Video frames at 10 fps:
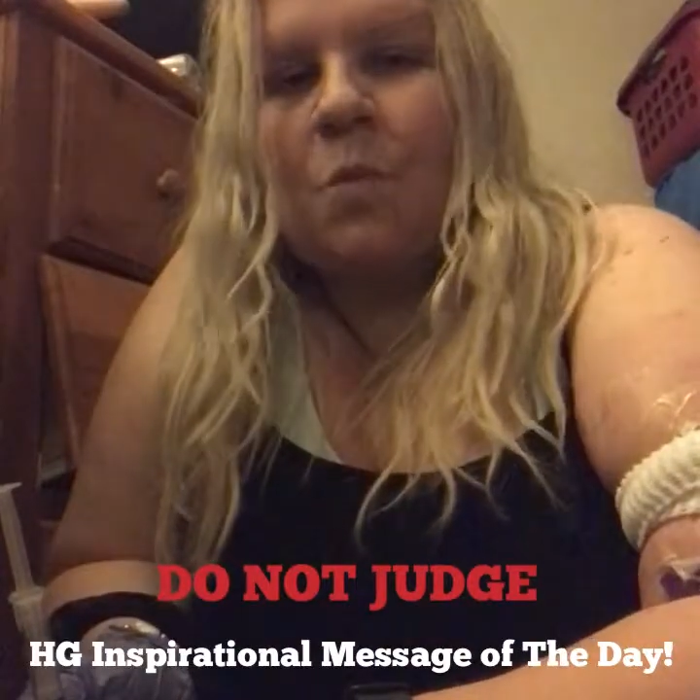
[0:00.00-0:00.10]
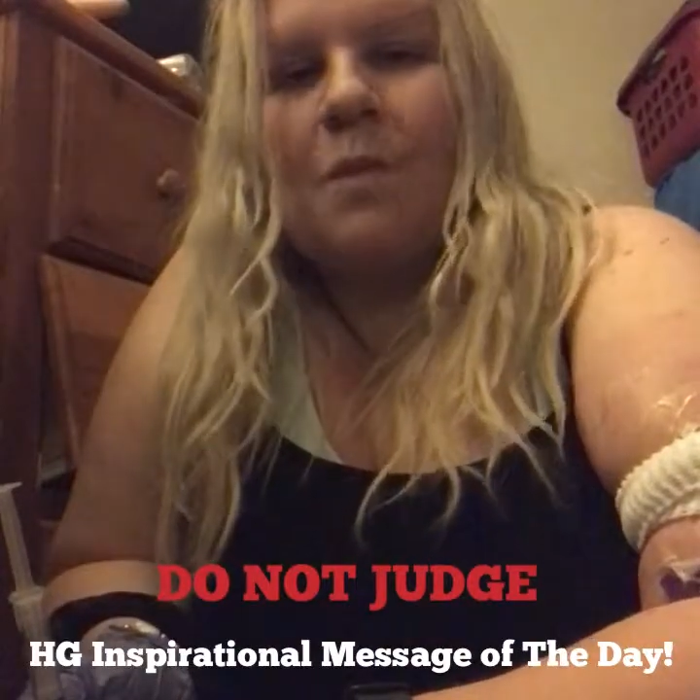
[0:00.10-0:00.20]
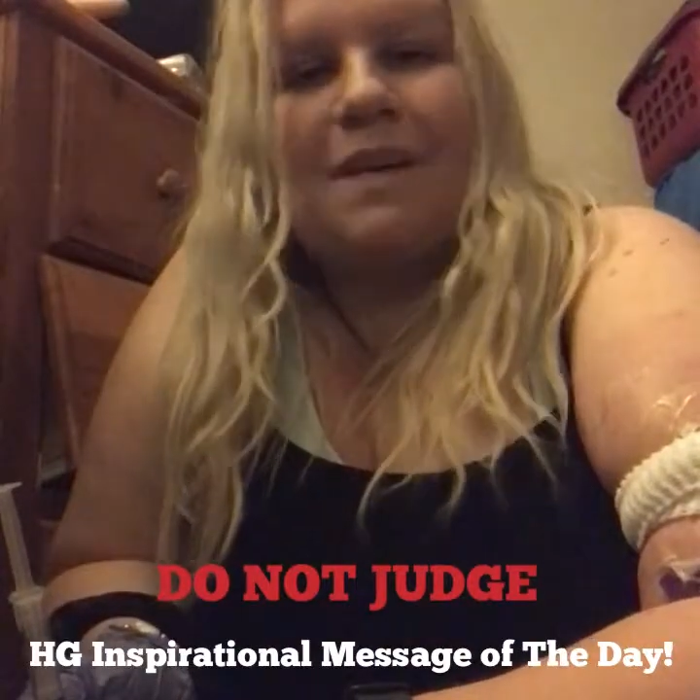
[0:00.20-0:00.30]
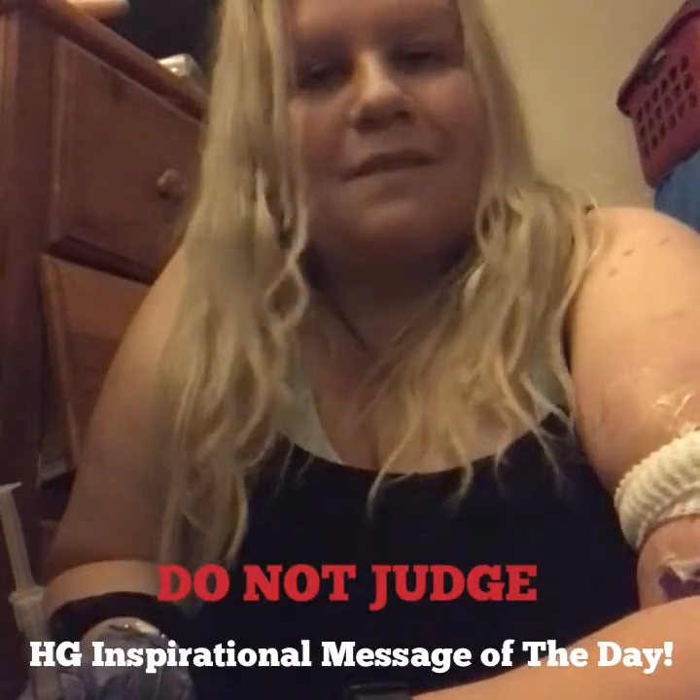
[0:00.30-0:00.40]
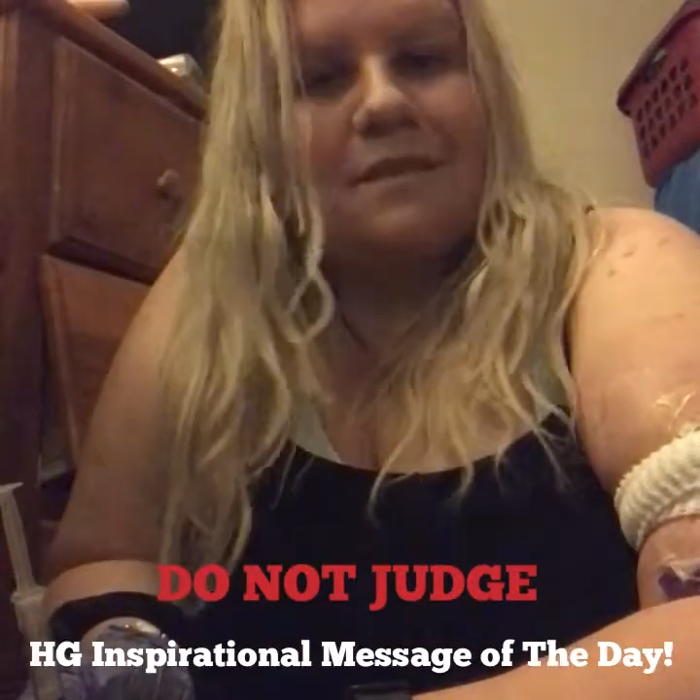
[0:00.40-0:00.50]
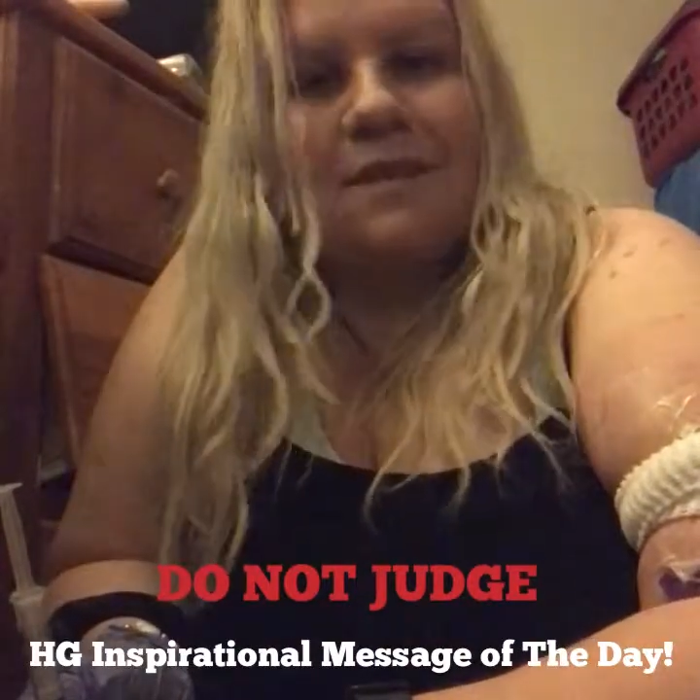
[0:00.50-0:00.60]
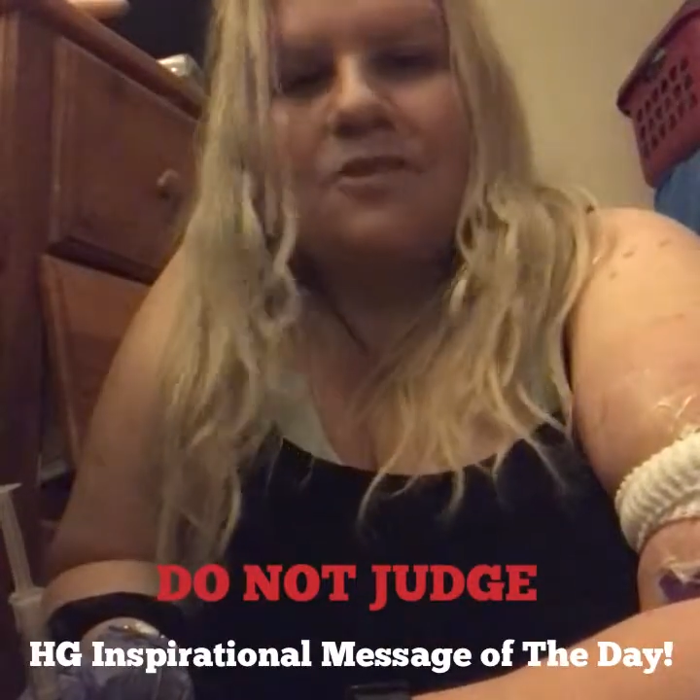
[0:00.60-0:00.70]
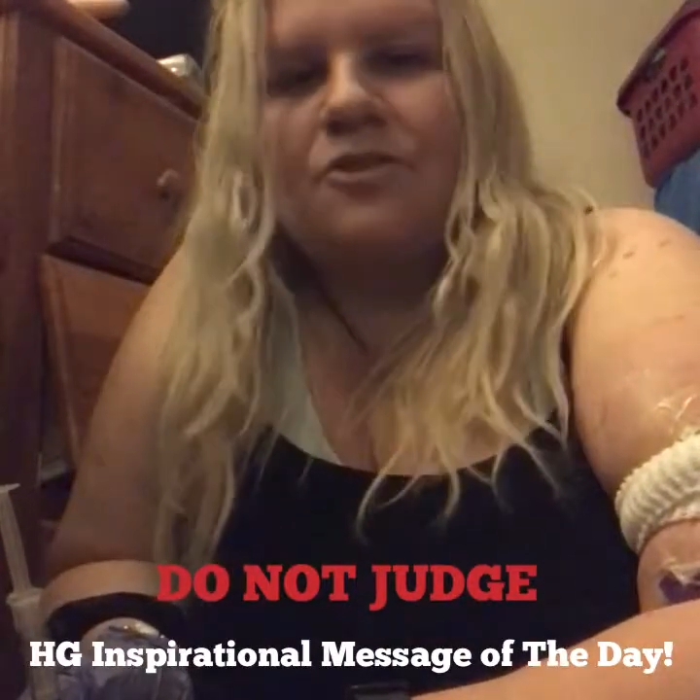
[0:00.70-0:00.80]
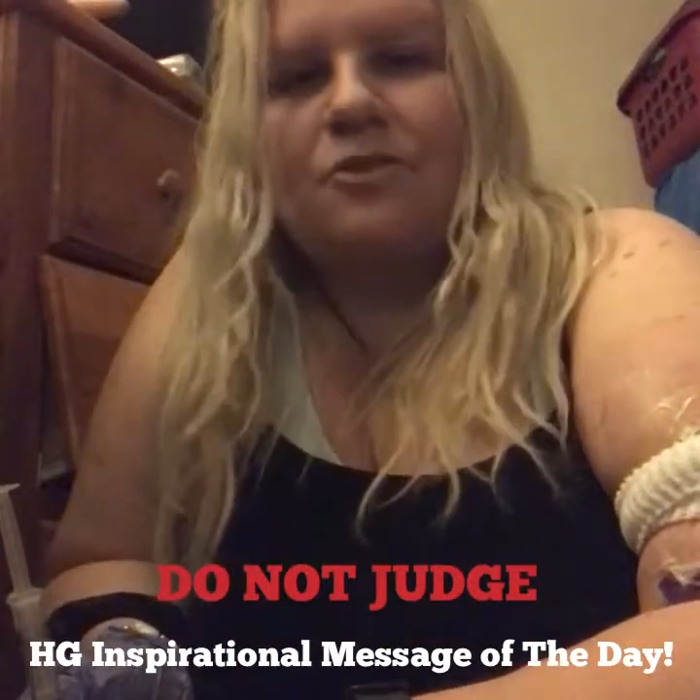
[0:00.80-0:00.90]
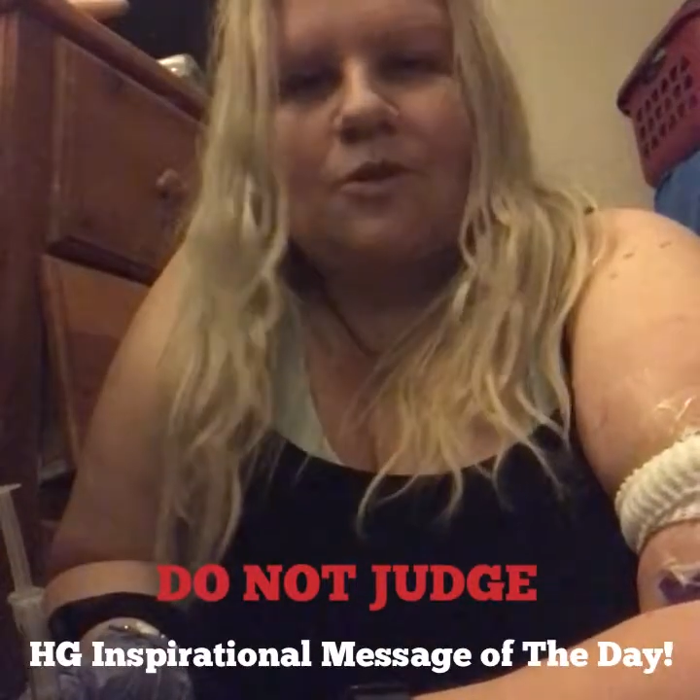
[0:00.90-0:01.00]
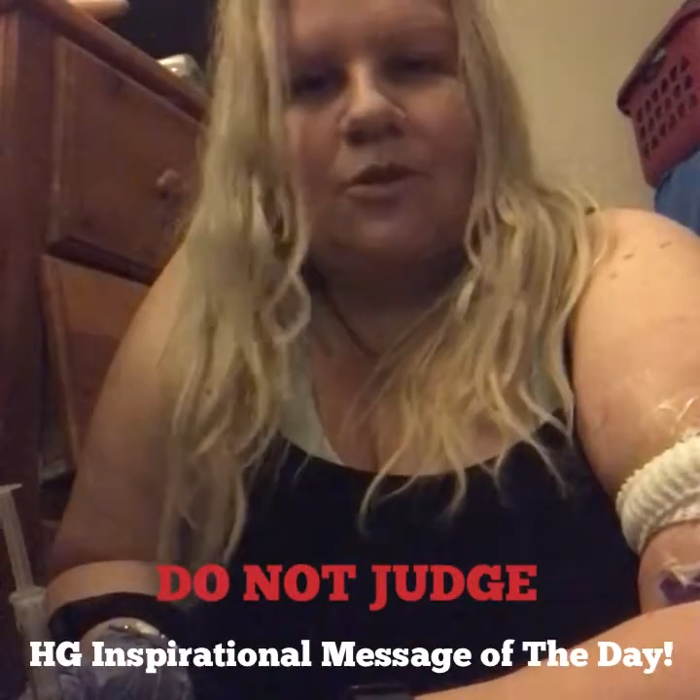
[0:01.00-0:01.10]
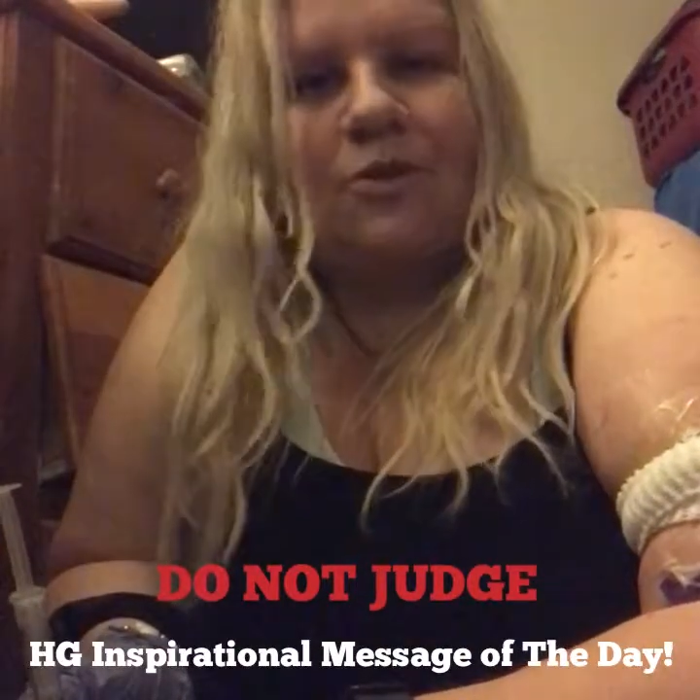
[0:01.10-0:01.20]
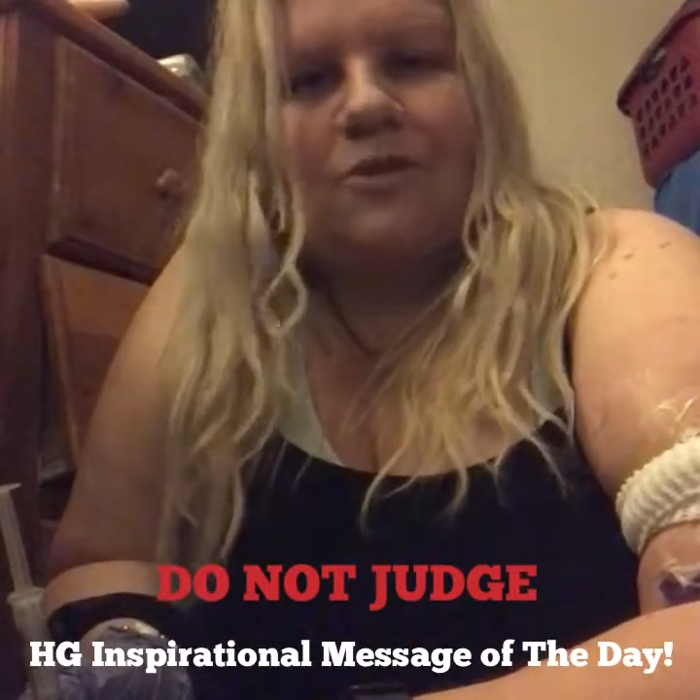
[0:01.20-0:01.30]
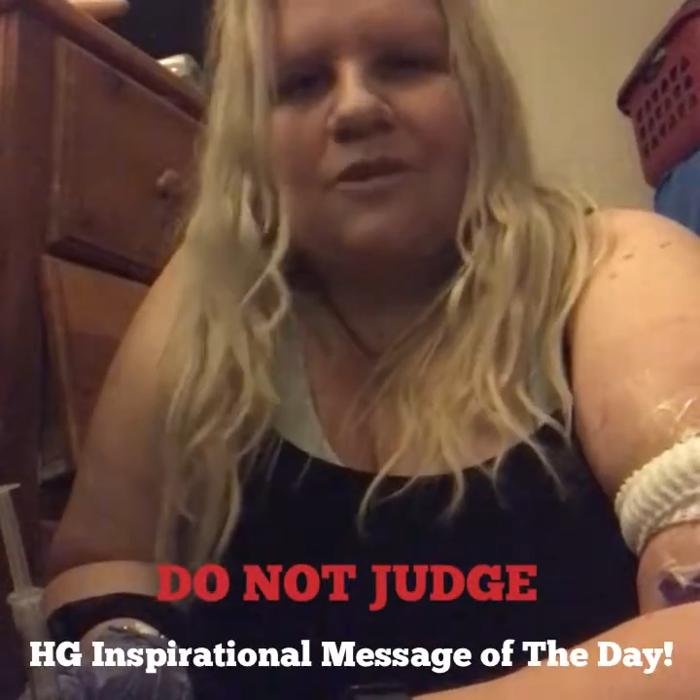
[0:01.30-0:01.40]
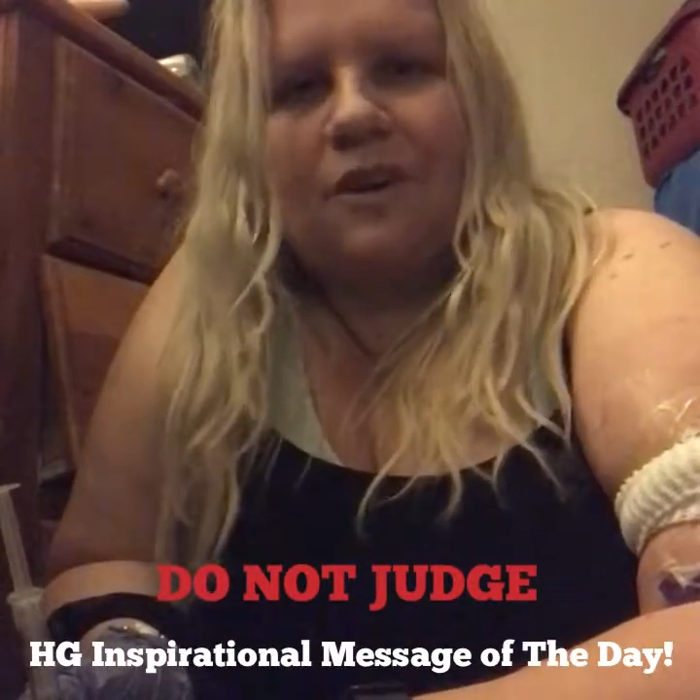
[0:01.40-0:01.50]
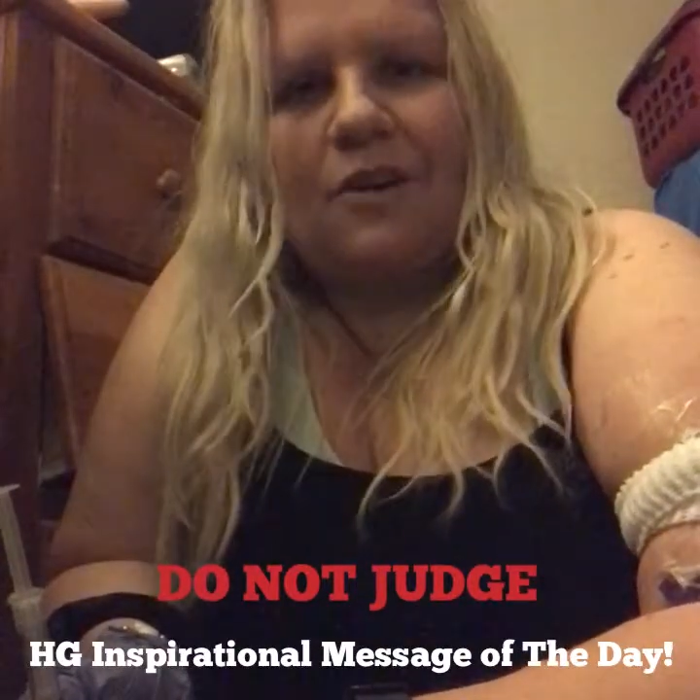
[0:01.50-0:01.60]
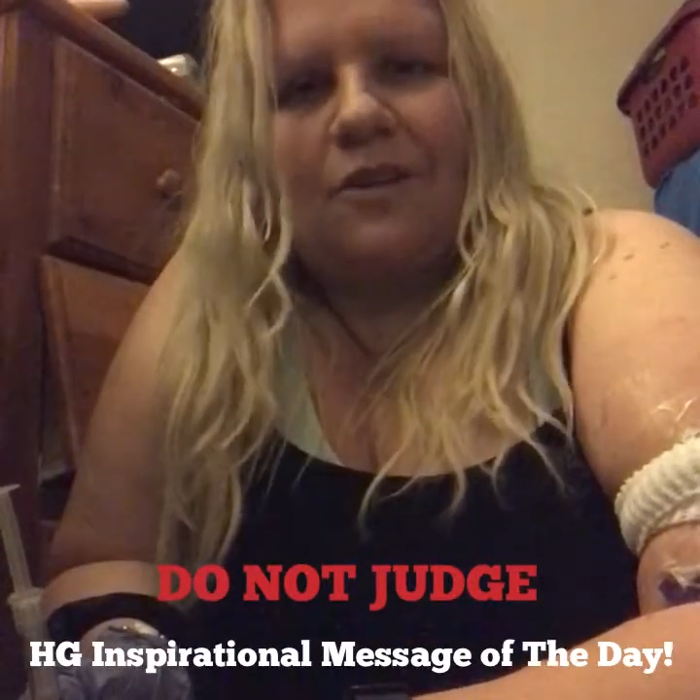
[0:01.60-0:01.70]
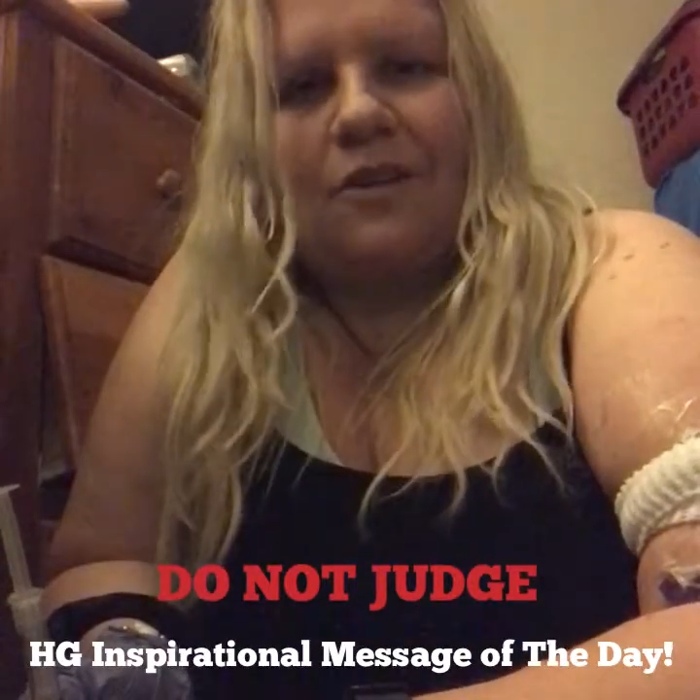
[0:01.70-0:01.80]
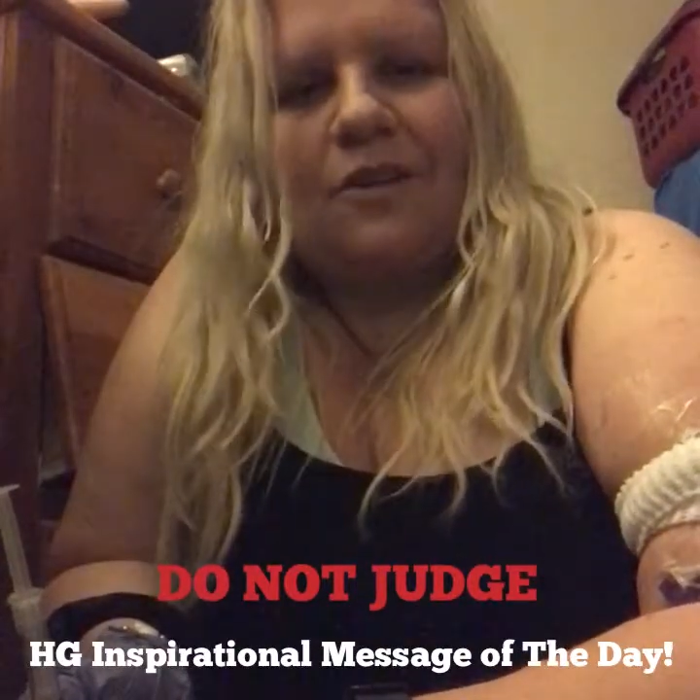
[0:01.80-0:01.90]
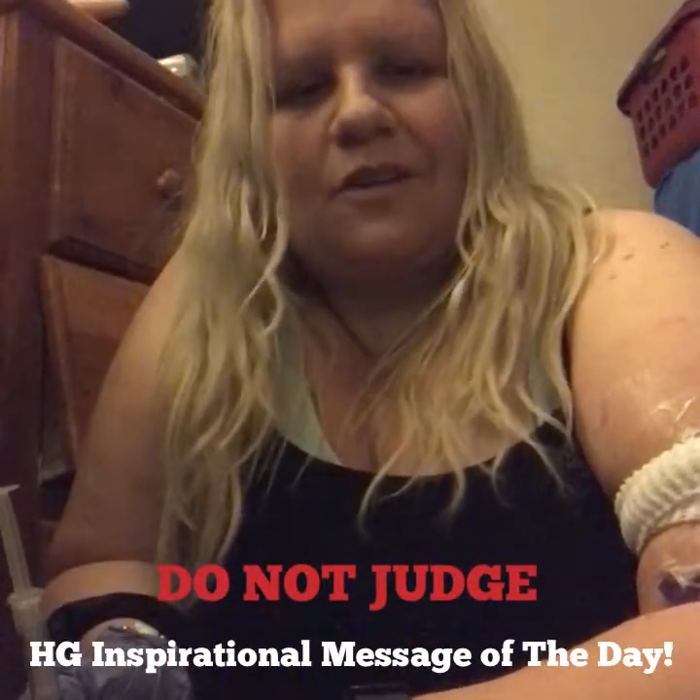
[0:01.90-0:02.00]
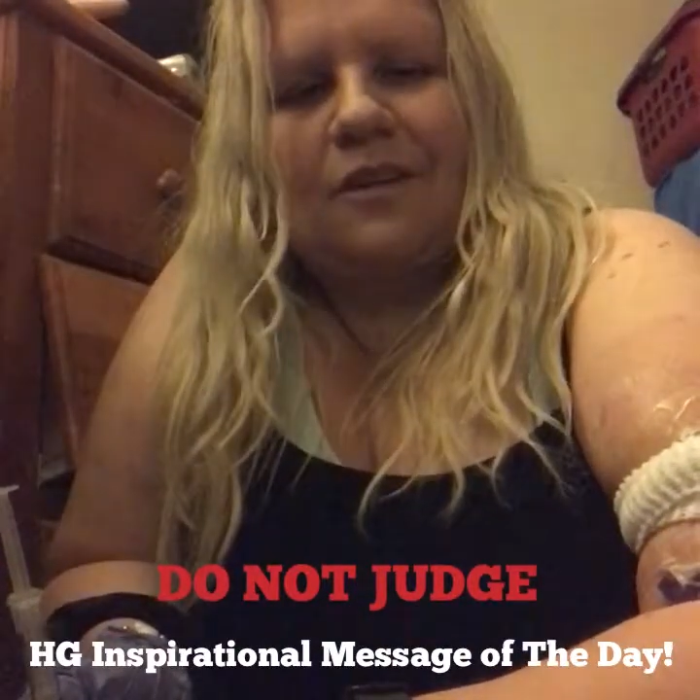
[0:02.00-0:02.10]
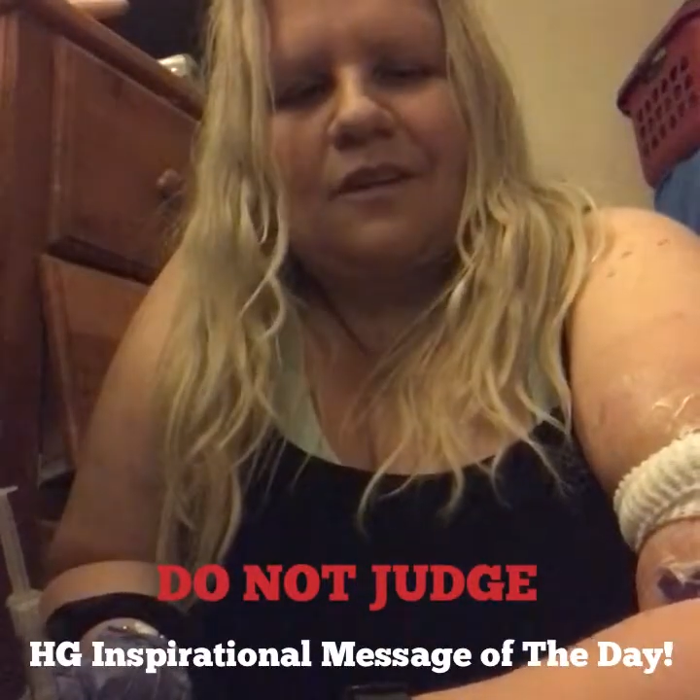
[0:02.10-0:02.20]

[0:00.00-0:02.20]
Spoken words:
My 6-year-old daughter,